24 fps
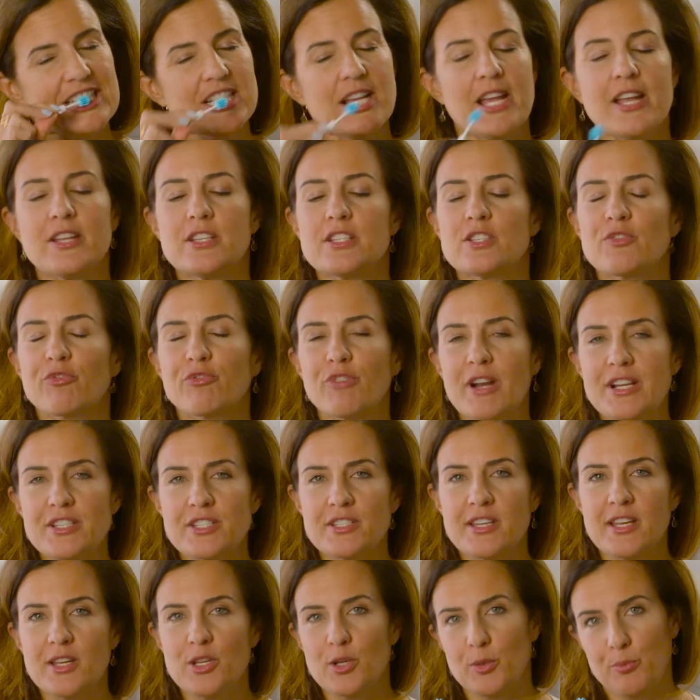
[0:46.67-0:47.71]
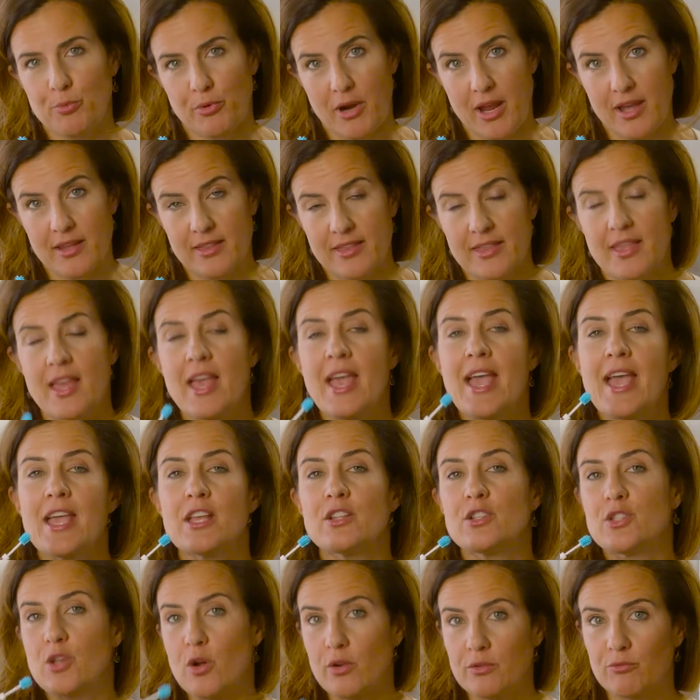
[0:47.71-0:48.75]
And it's freshening your breath,
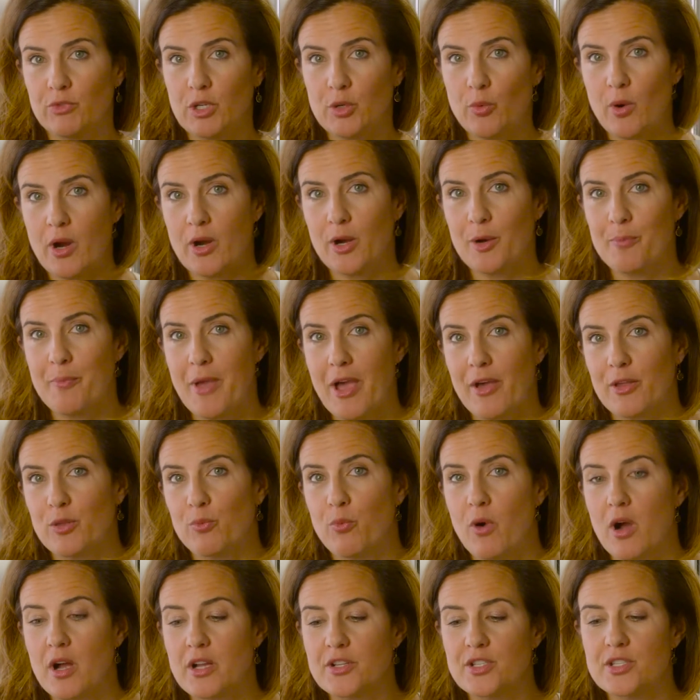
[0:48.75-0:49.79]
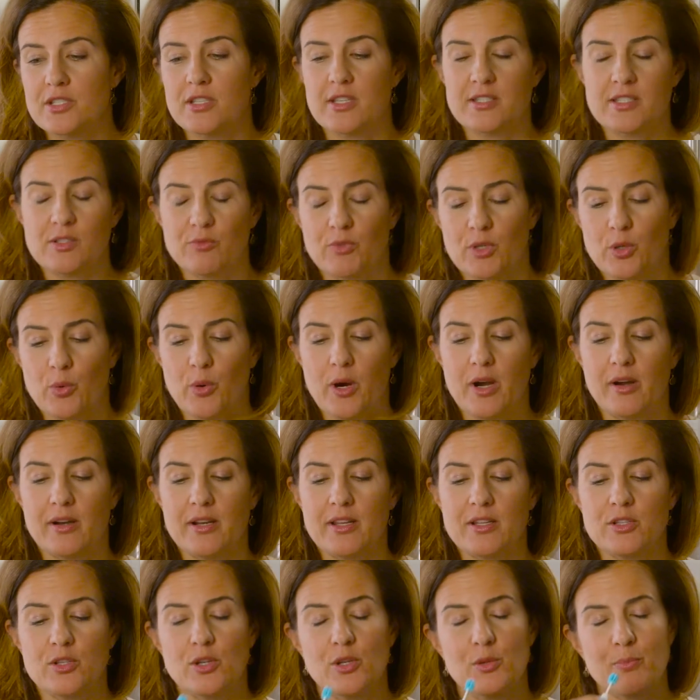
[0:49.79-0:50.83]
don't require mouthwash, doesn't require
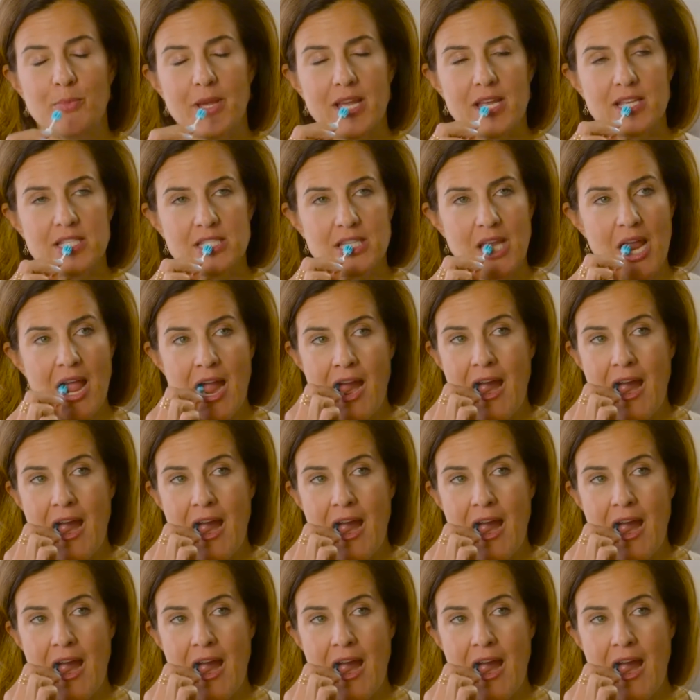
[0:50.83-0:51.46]
any toothpaste